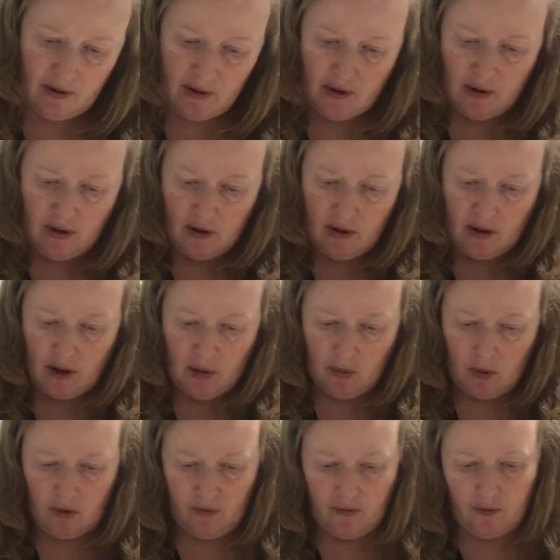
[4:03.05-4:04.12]
I'm
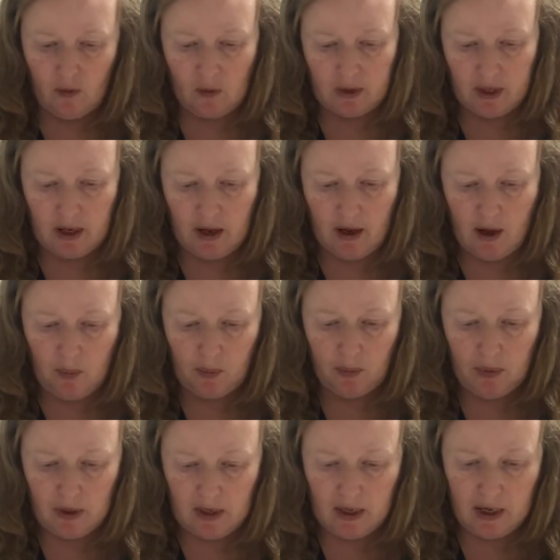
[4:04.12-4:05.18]
going to fold it up
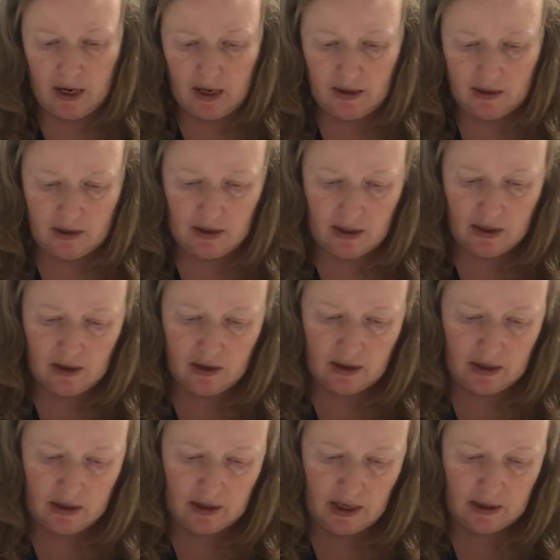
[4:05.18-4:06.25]
nicely into
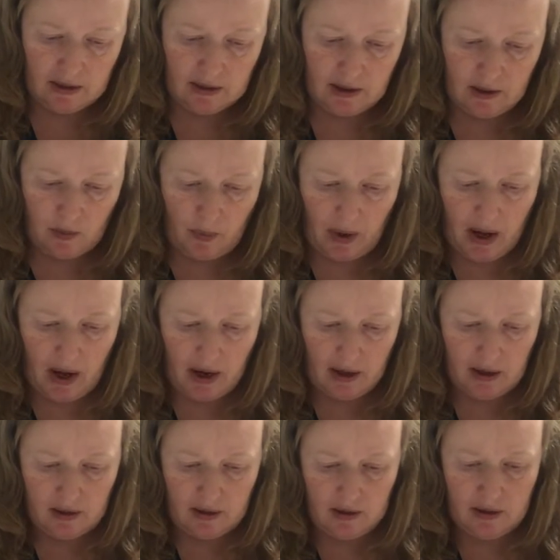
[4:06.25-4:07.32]
a nice little
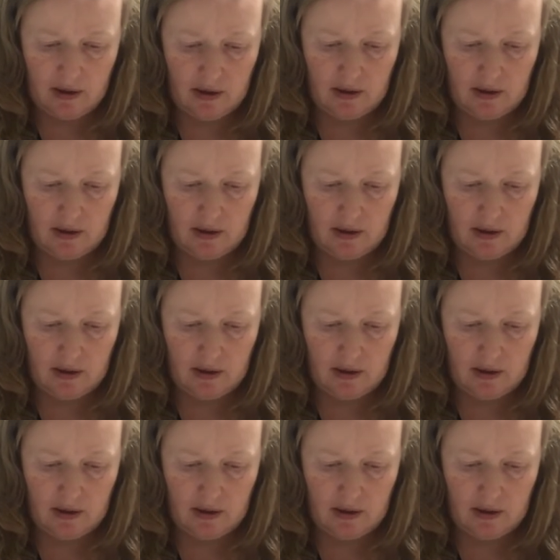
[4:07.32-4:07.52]
packet.